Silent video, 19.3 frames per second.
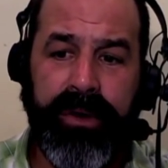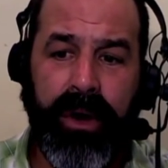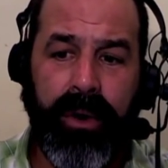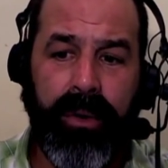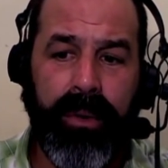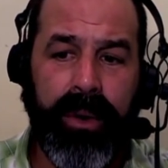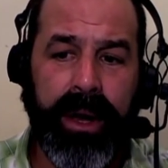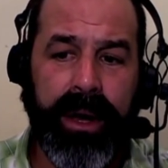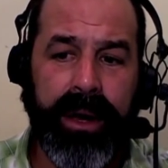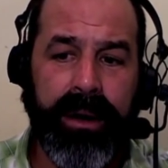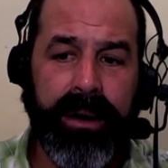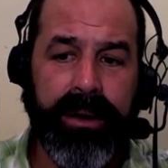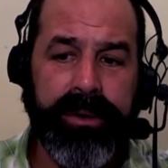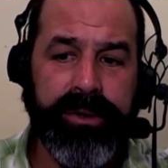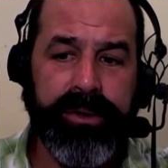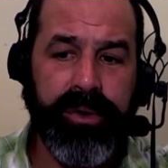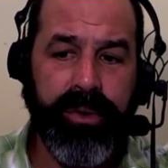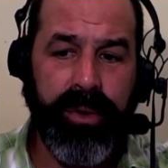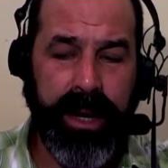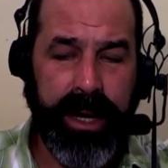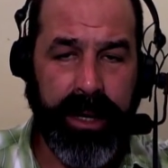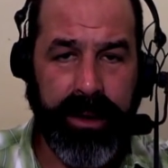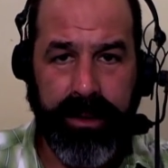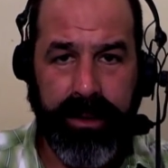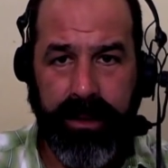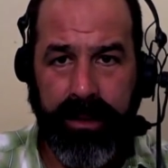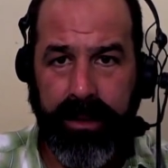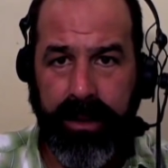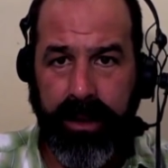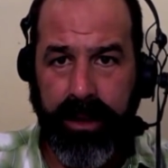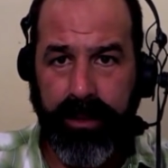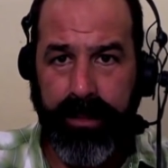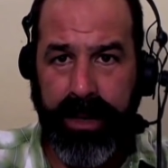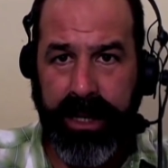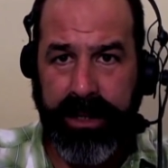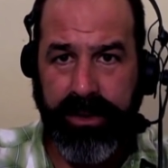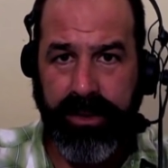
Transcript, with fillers: towing a trailer on my